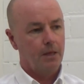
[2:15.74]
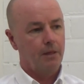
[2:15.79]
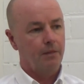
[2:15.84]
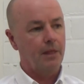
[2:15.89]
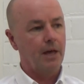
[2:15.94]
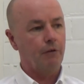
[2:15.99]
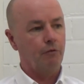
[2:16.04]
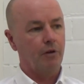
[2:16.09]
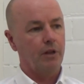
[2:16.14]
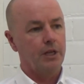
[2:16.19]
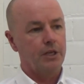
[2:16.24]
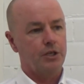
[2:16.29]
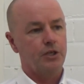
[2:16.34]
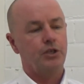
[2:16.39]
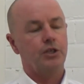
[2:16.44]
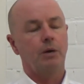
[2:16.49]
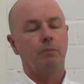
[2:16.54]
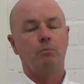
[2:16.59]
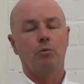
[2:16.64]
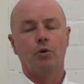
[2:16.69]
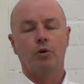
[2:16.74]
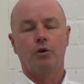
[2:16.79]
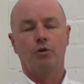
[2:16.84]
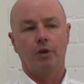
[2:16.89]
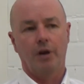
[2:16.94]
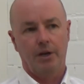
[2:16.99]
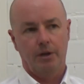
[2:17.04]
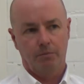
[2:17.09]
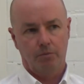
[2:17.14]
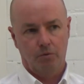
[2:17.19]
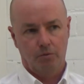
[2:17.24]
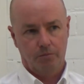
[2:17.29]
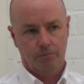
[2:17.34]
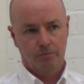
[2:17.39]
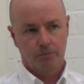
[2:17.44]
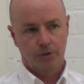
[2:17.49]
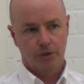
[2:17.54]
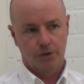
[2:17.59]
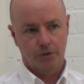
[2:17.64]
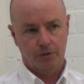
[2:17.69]
relationship more credible,
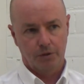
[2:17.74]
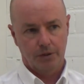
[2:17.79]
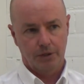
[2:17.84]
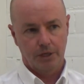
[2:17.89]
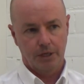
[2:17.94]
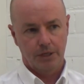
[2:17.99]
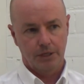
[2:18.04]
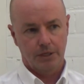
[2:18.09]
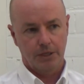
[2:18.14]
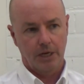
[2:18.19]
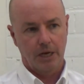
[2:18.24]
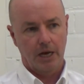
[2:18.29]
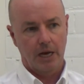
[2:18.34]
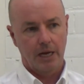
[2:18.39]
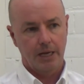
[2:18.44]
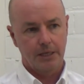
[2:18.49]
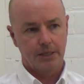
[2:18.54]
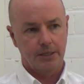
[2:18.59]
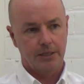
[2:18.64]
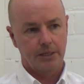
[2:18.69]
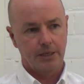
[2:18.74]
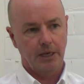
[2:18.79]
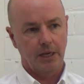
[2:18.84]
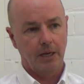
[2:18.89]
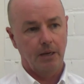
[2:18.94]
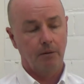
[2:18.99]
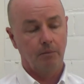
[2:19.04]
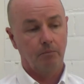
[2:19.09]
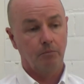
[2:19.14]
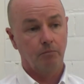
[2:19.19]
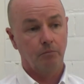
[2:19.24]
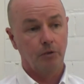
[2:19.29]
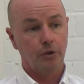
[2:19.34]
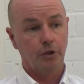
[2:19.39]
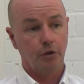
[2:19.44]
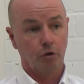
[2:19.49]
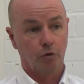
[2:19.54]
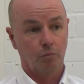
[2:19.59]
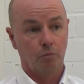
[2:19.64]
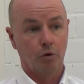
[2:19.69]
so it does, and
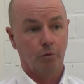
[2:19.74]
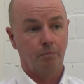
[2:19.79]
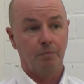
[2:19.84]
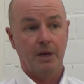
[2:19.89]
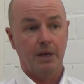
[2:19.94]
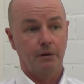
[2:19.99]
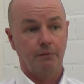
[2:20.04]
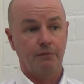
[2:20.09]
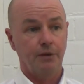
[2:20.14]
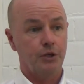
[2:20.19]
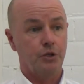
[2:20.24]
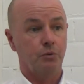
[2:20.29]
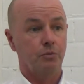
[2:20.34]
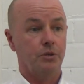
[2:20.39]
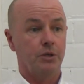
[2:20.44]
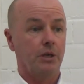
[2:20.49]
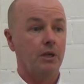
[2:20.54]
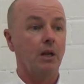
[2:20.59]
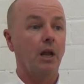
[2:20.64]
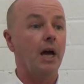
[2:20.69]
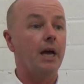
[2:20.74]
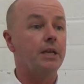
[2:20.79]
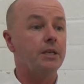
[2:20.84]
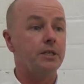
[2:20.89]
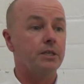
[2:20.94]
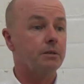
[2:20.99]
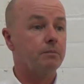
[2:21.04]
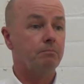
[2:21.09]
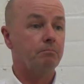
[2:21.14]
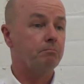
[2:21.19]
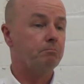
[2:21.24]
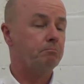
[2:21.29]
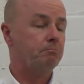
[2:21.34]
you know, more beneficial to clients.